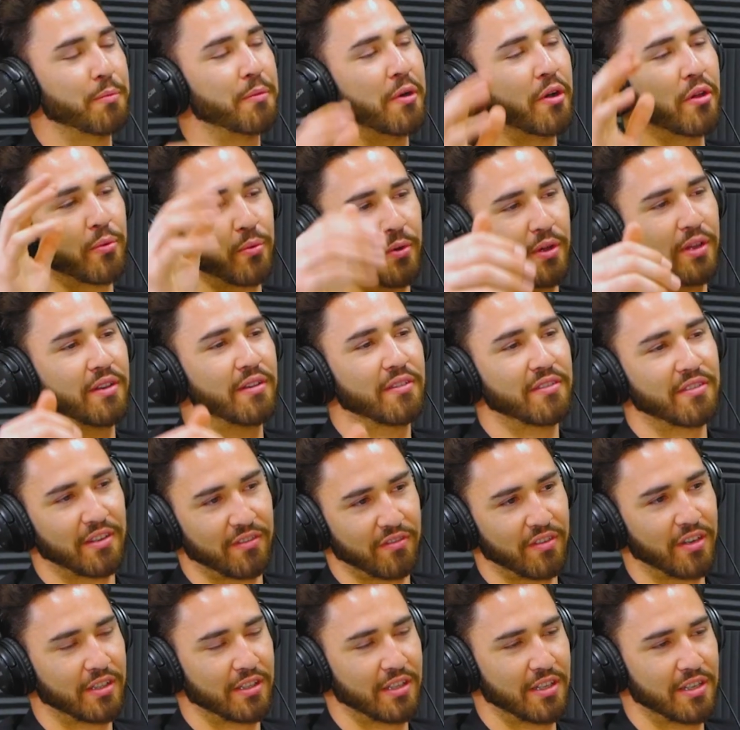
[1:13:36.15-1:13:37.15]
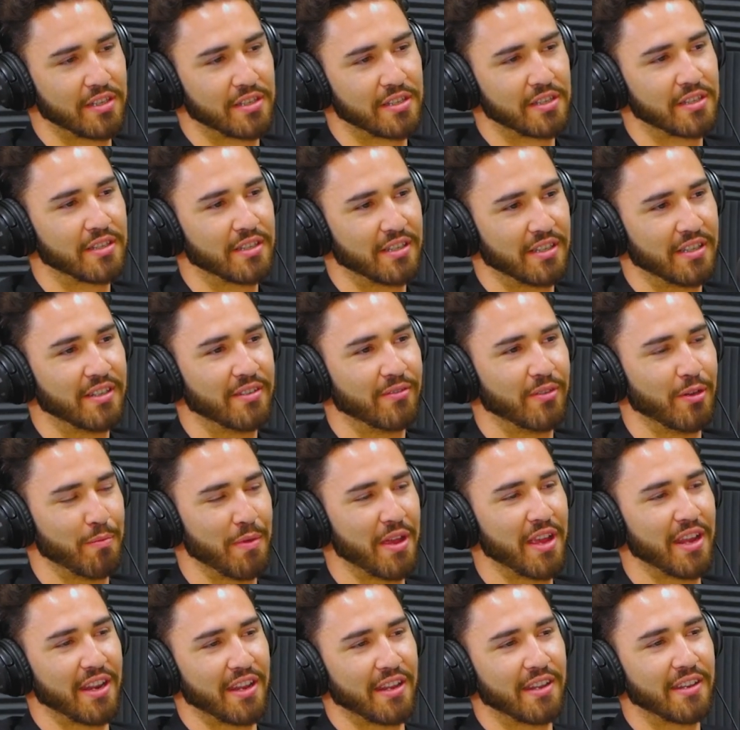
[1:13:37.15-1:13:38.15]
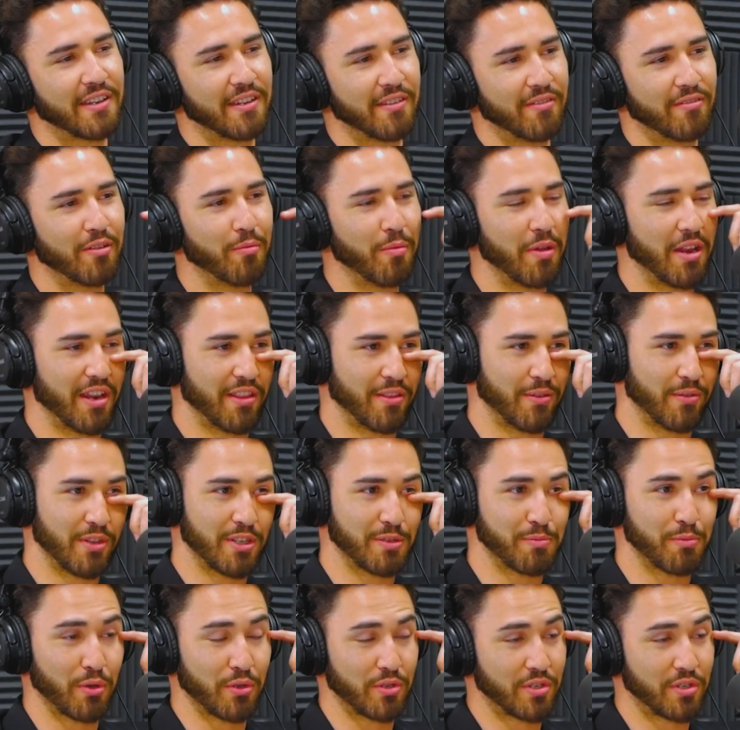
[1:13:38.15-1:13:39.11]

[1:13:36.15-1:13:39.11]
like, we'll both win. It's like fuck this. Yeah, we made it. We made it through this